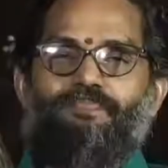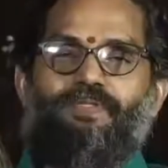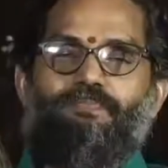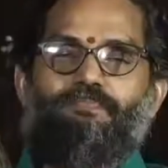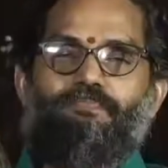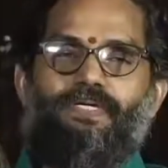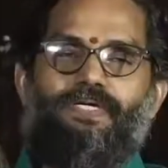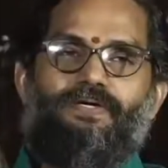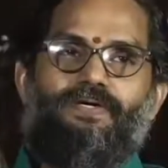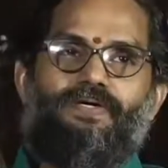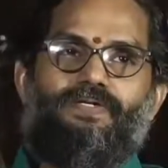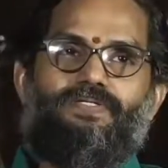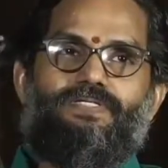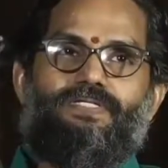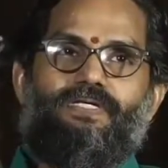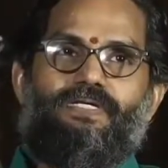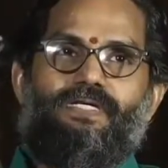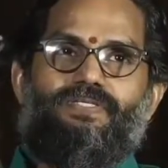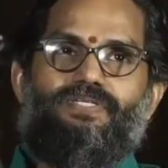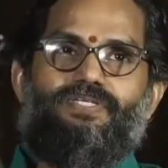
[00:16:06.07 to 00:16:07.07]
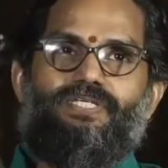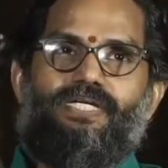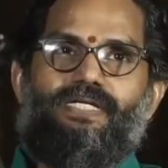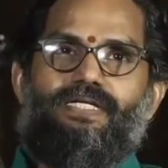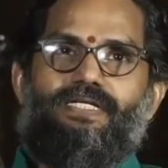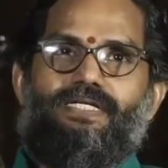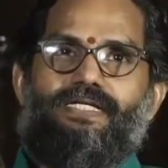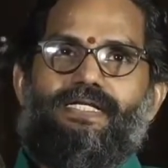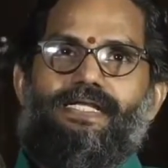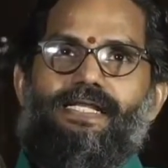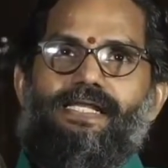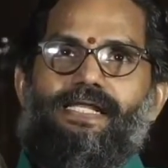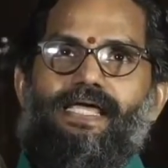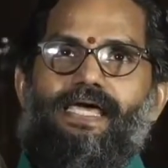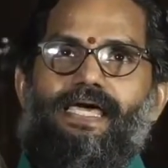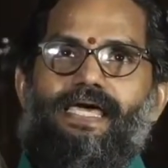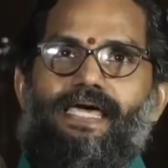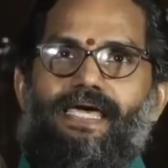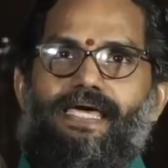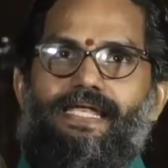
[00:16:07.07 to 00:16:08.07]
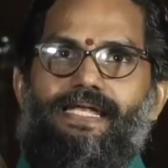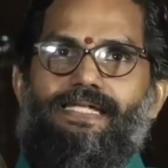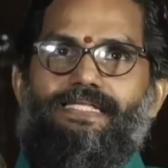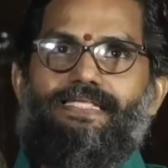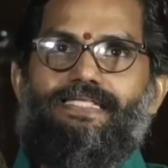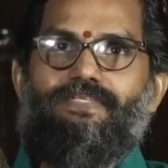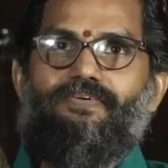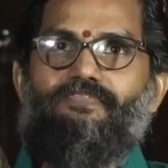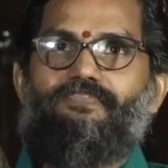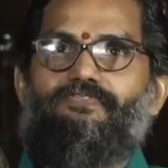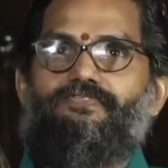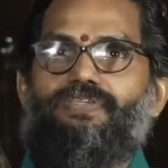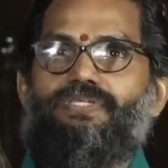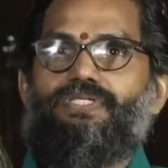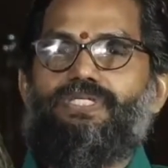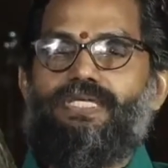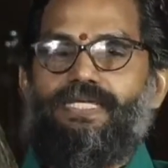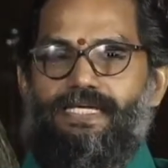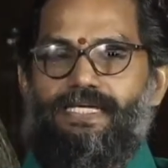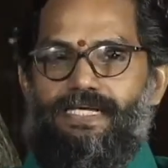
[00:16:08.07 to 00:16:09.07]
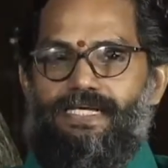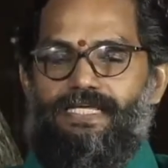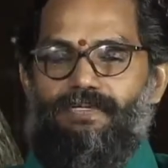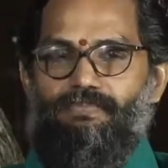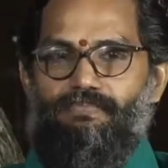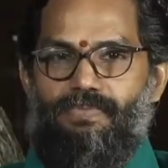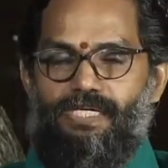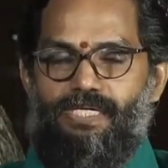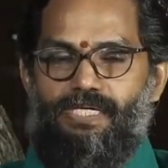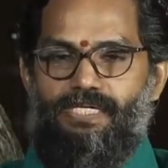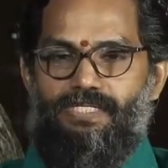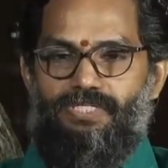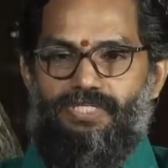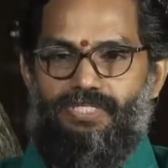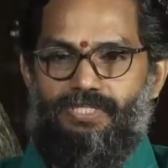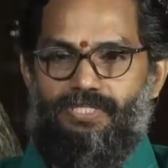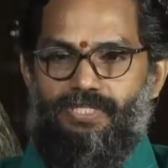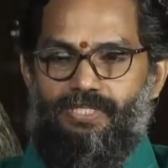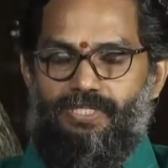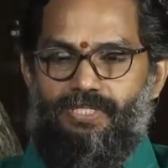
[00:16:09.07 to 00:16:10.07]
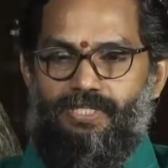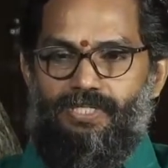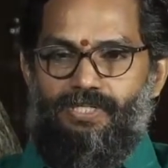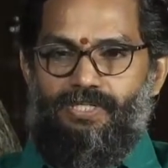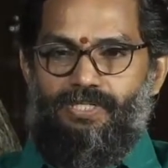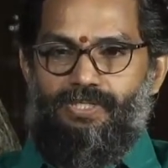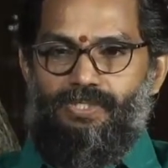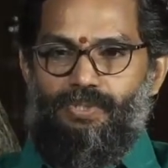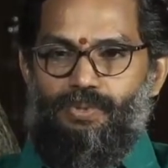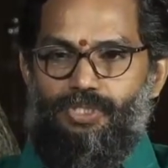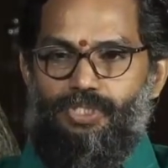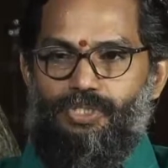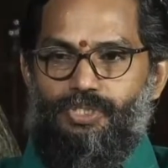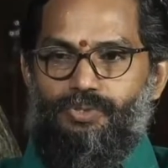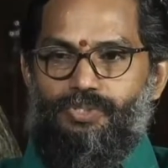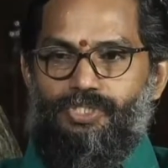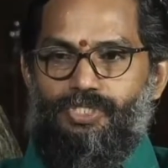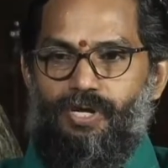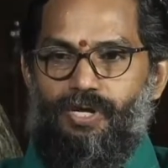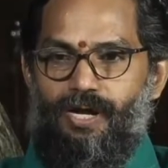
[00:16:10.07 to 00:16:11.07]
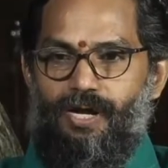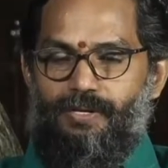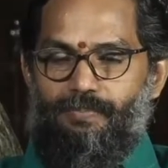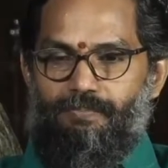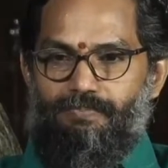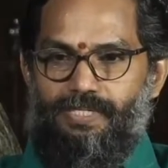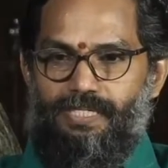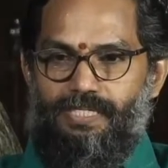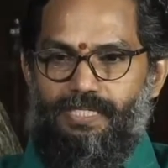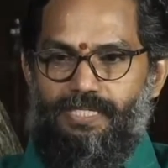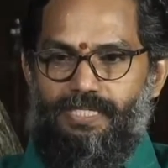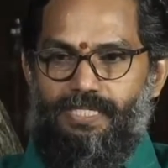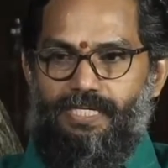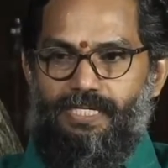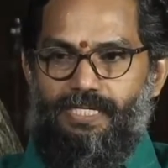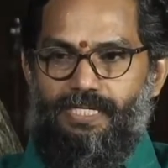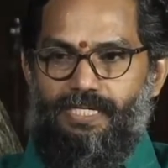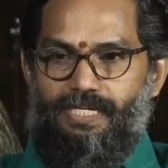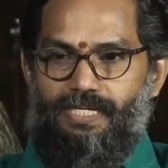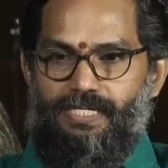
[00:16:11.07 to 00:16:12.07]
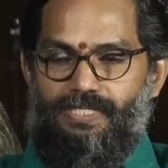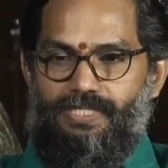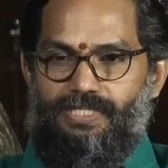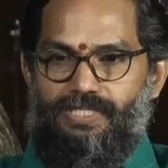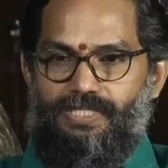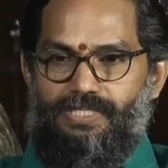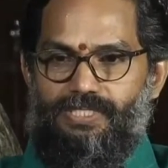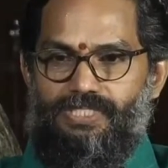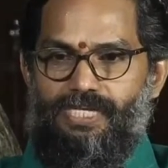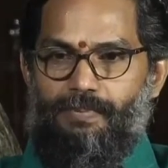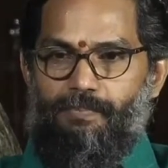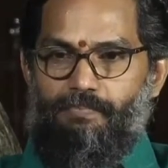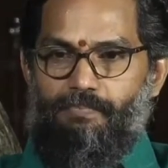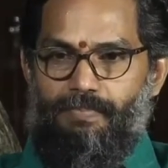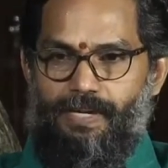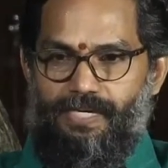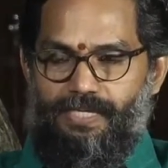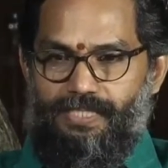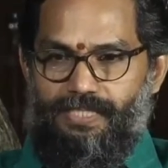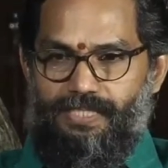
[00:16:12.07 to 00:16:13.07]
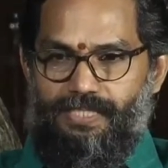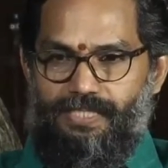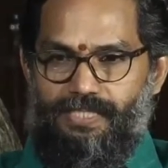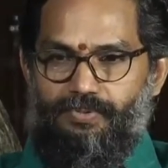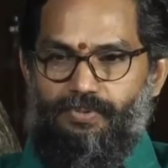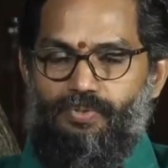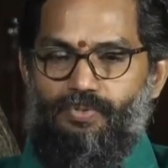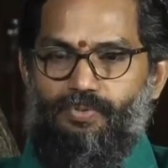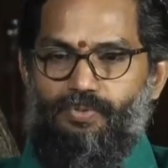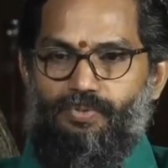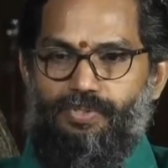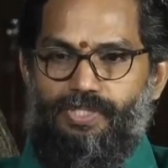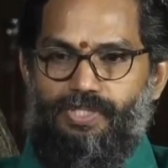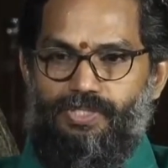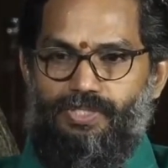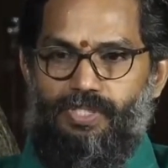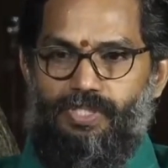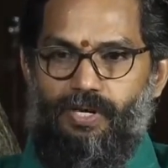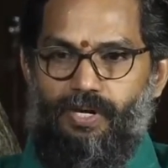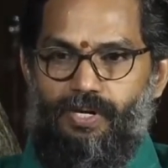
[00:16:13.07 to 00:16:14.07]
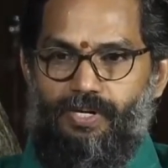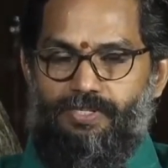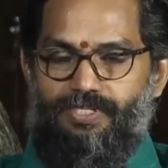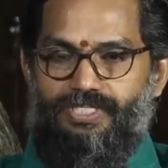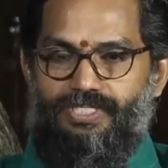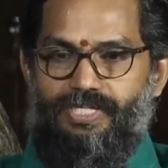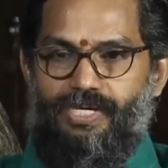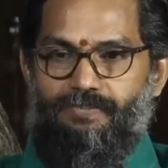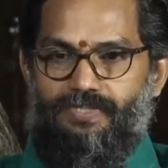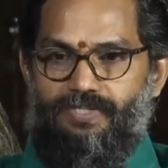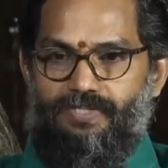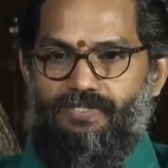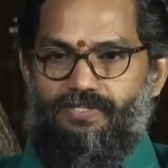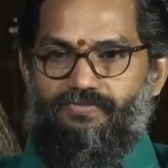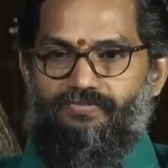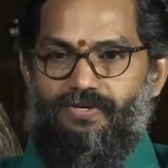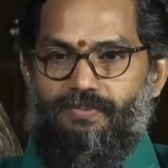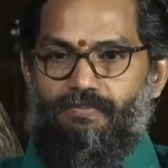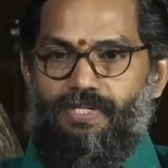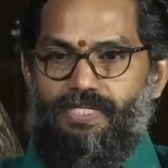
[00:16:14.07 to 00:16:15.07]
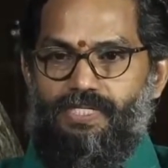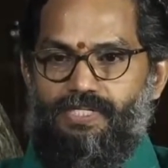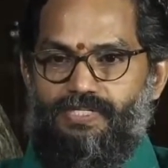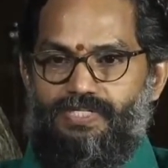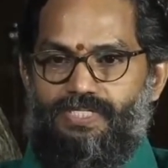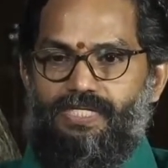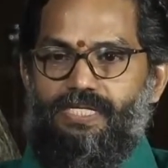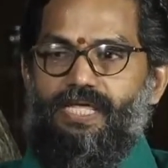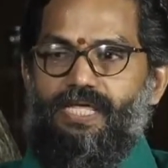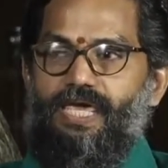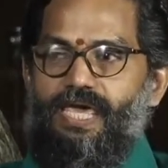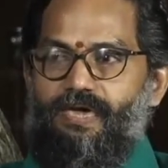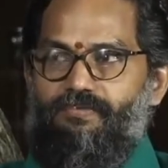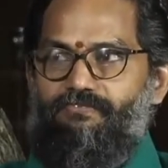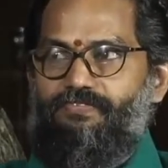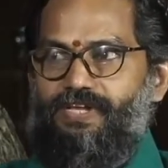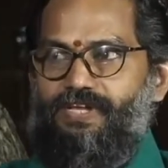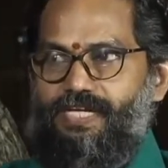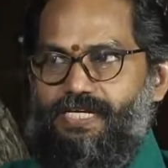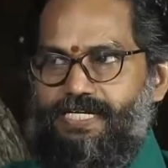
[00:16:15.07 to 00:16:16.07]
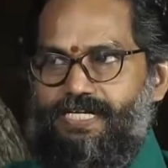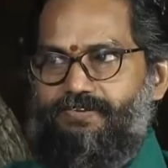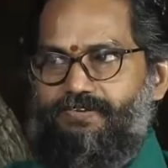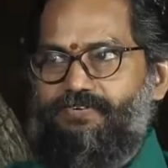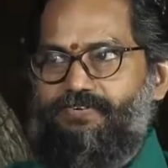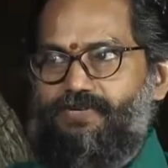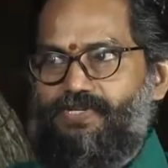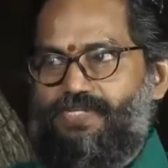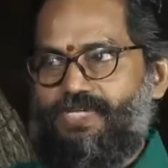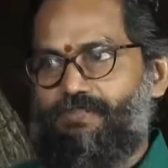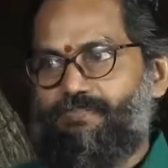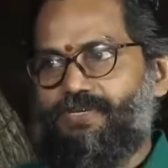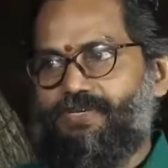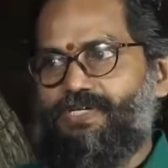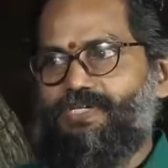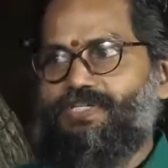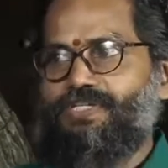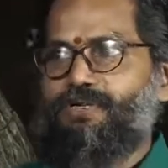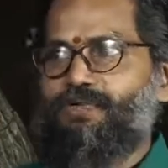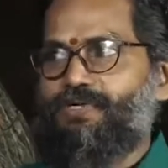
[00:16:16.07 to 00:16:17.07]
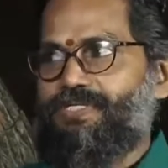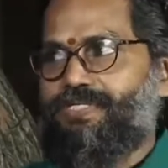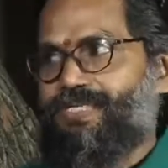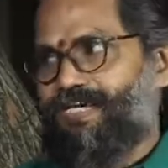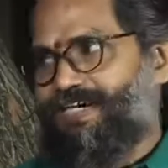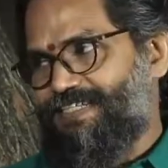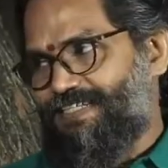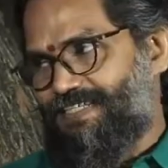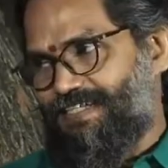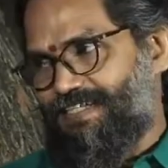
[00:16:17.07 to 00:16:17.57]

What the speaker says: because general health physically means you should not be somebody who is on some sort of a medicine every day for some reason or the other.